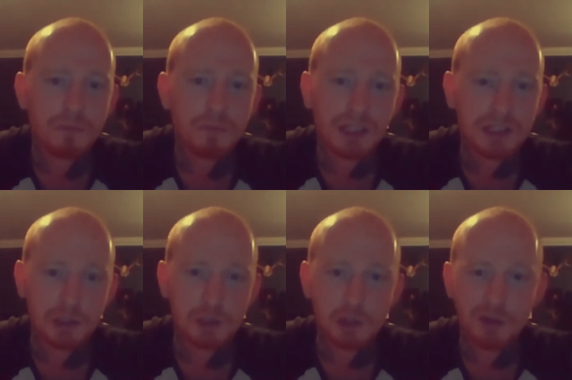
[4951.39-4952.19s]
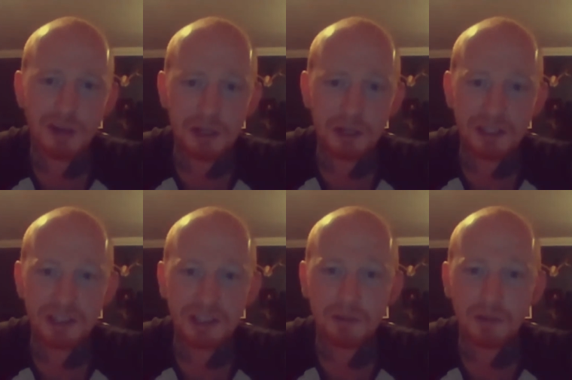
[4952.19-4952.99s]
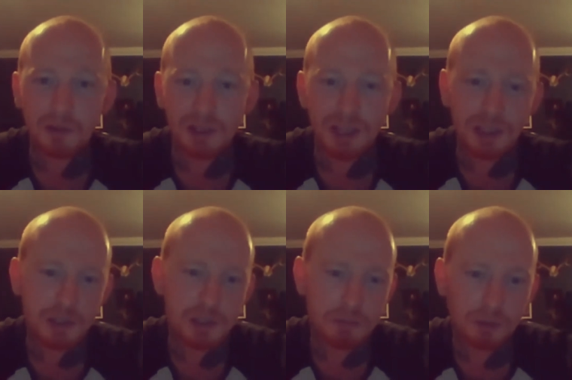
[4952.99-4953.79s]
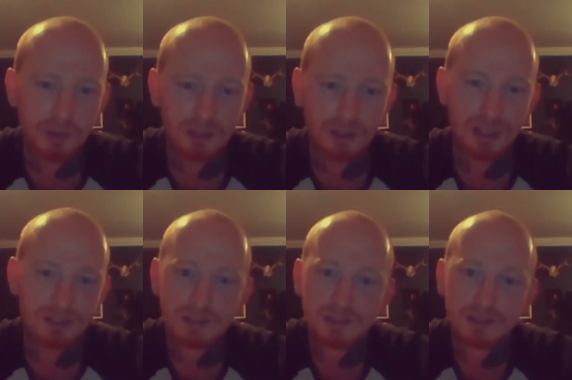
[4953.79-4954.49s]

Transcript: thinks that you should try harder or you should put more time.